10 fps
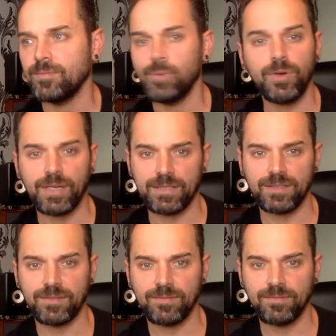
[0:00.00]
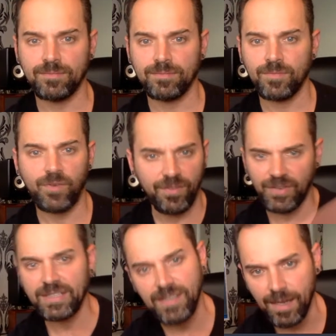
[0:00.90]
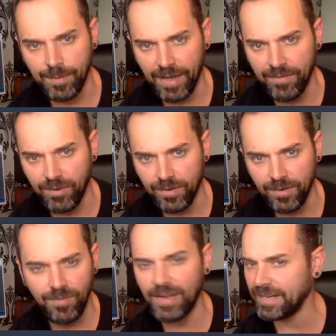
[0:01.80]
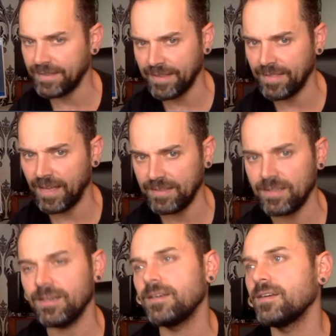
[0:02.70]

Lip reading: plugins for the first time ever. Nobody did that.